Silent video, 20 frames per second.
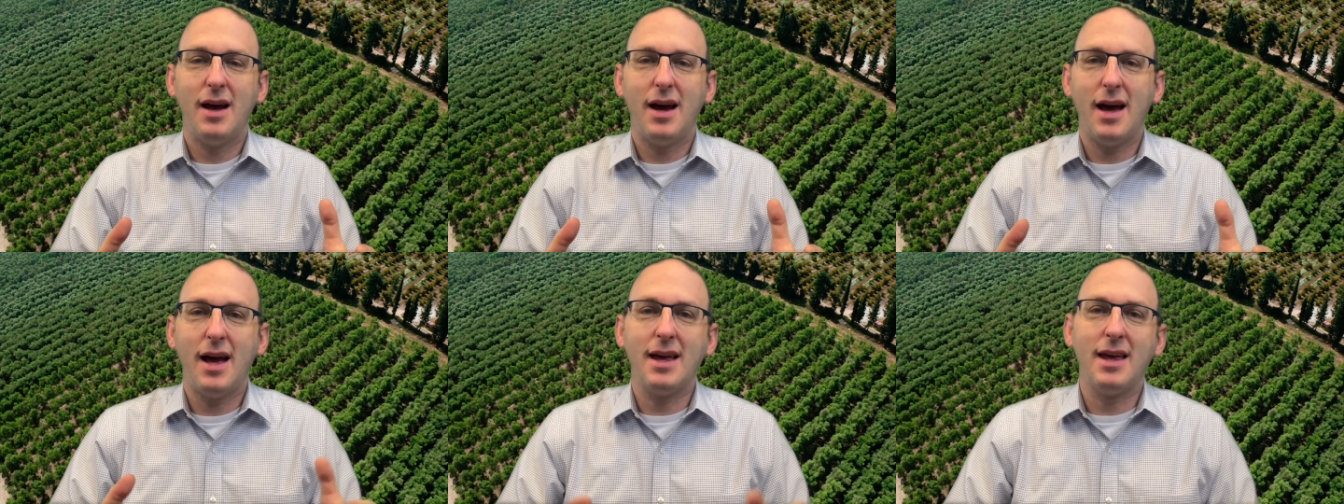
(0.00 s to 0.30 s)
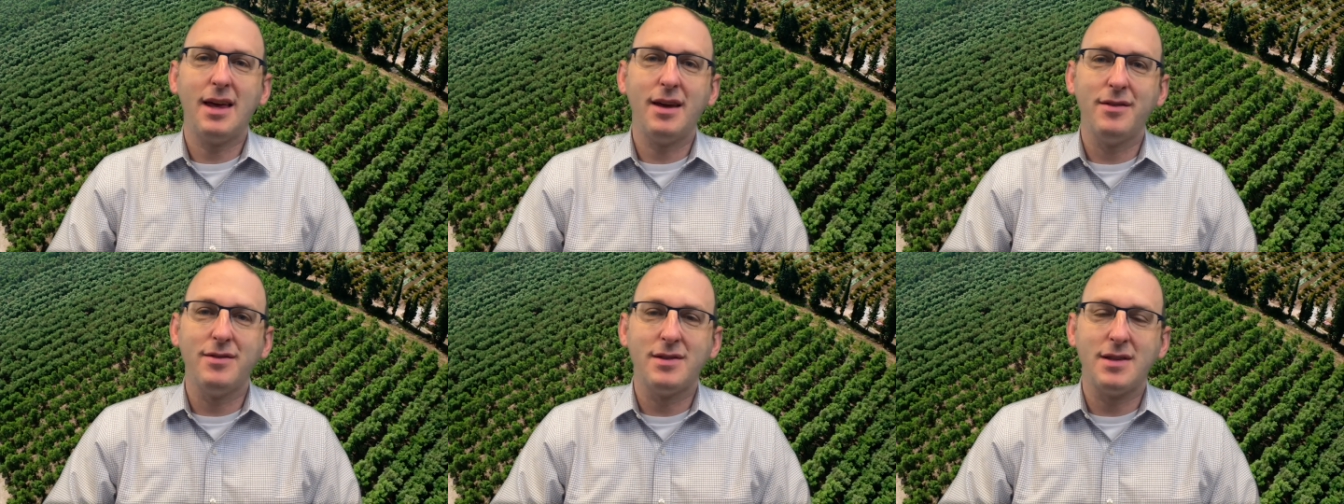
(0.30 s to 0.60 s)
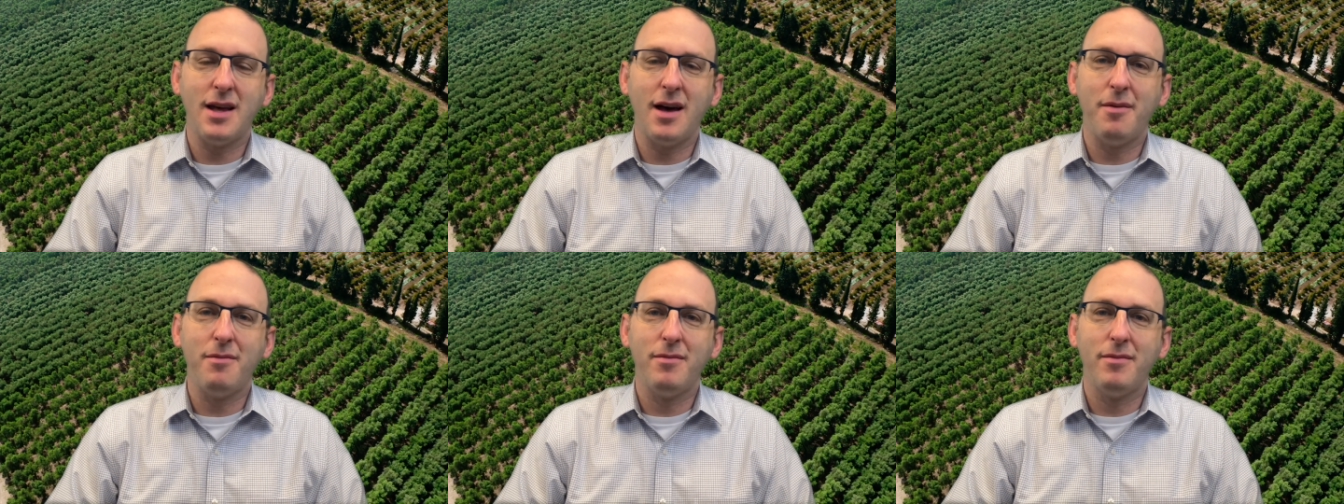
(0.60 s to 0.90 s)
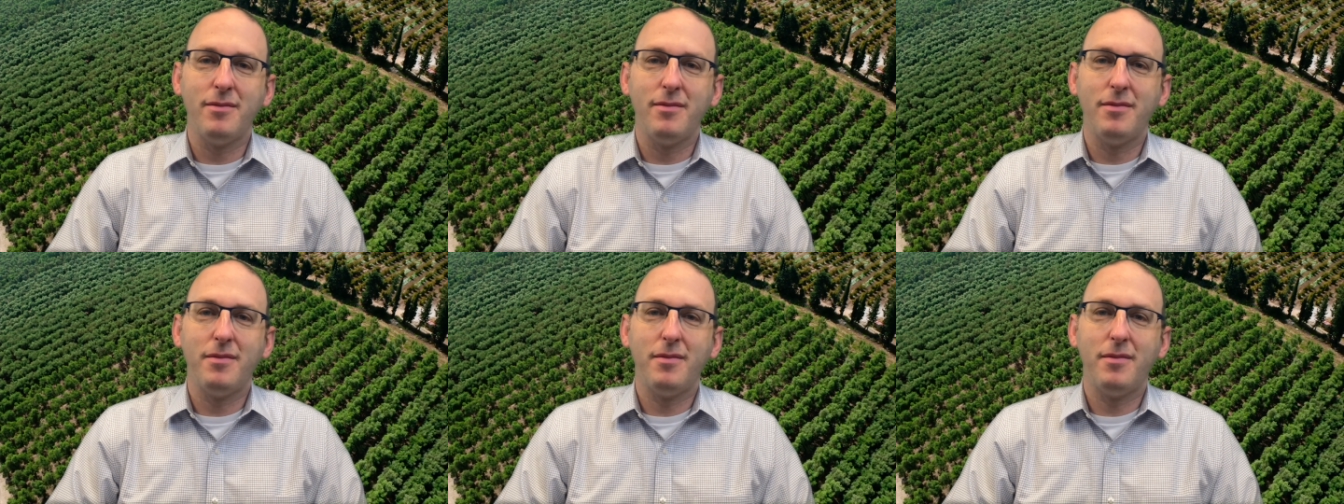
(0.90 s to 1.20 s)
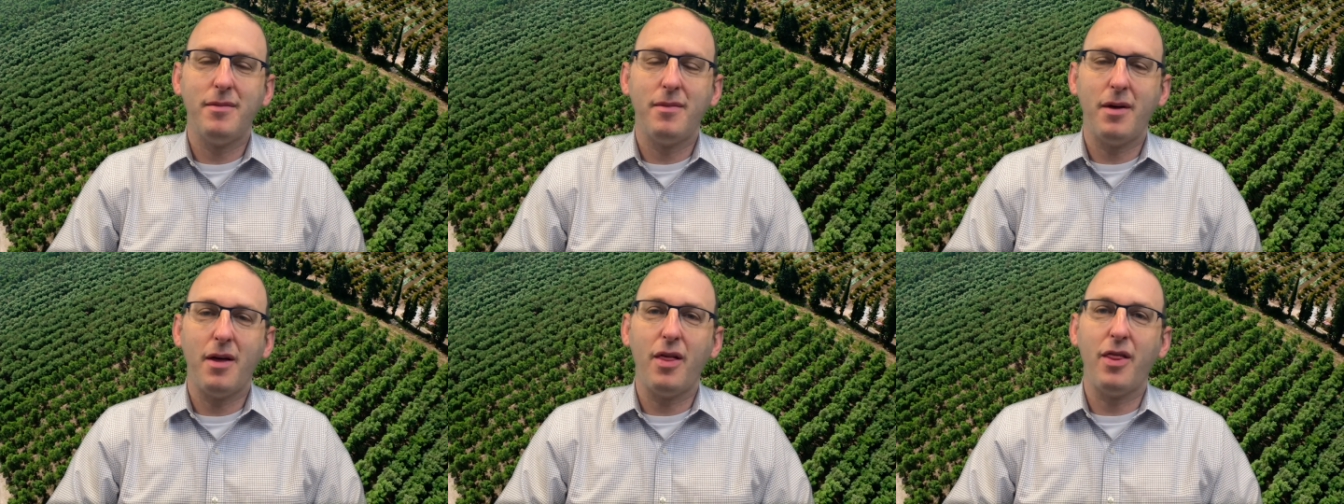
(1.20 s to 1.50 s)
and gives them
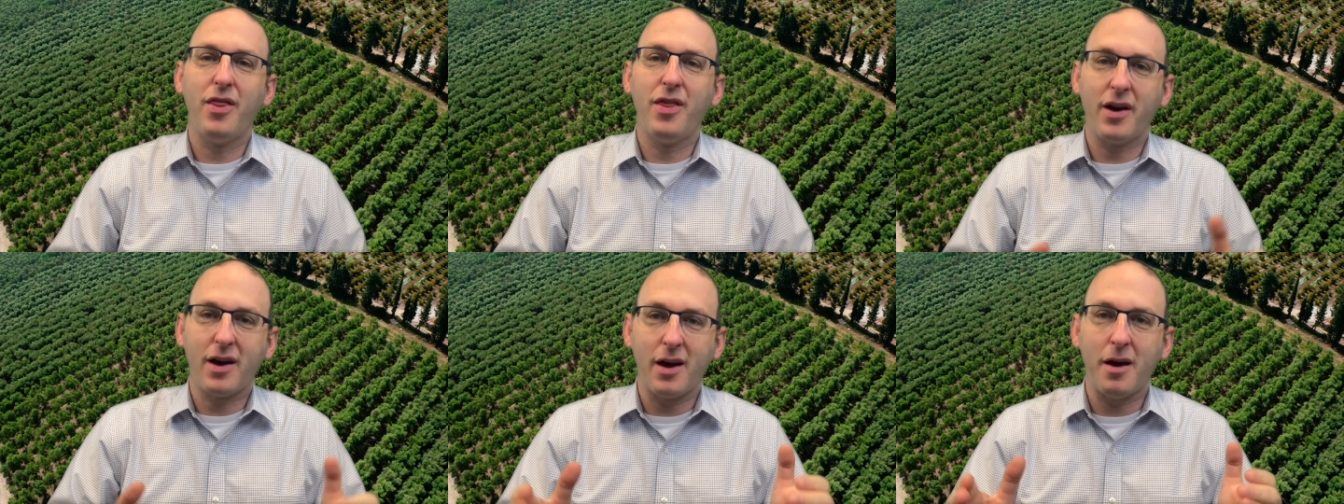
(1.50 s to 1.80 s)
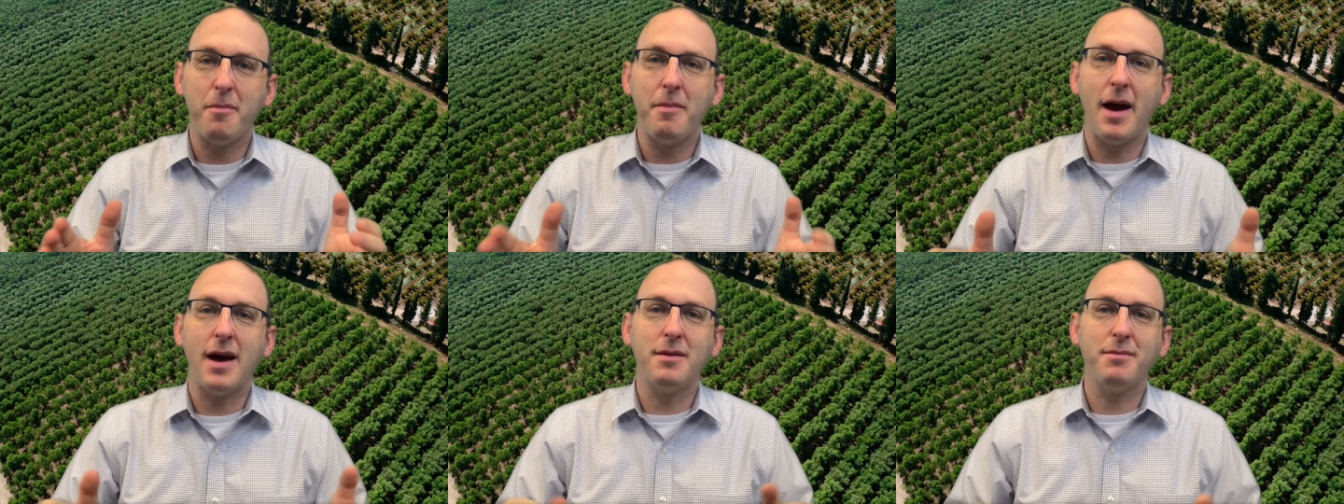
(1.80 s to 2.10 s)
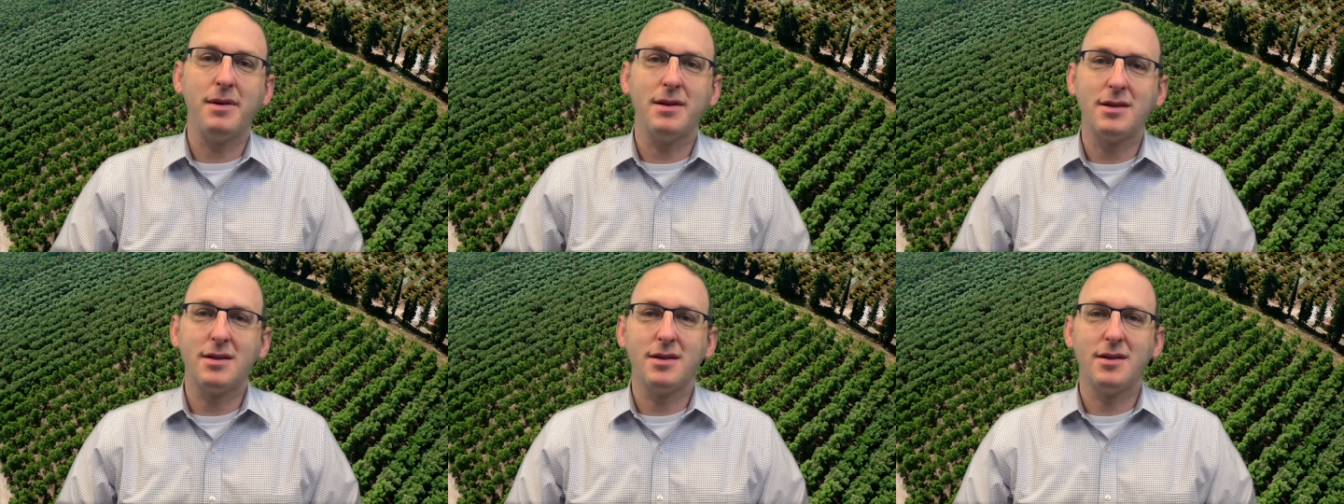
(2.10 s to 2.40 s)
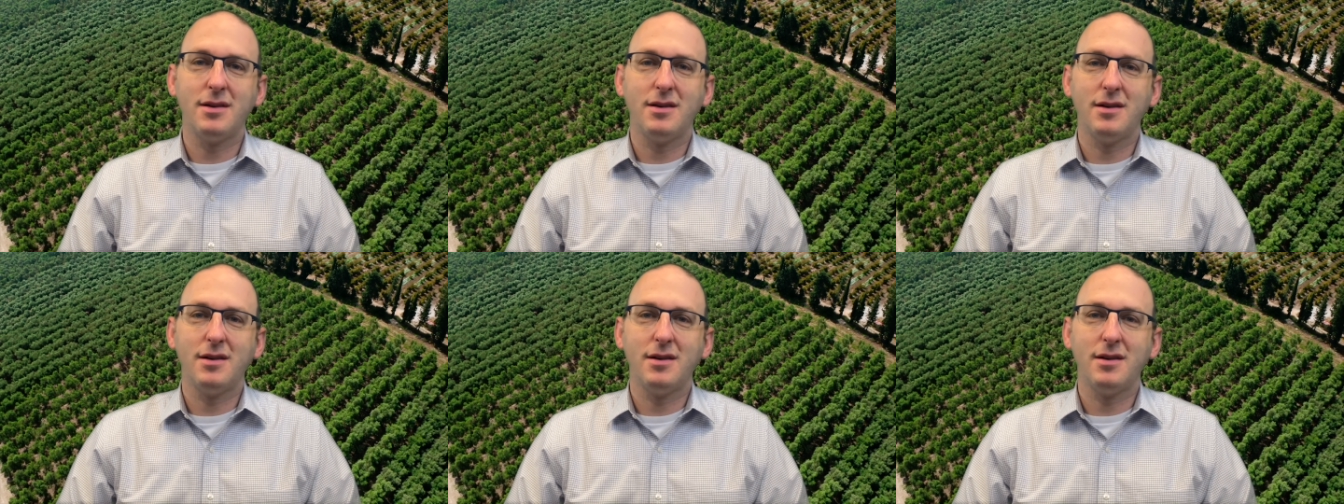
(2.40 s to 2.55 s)
the commandment.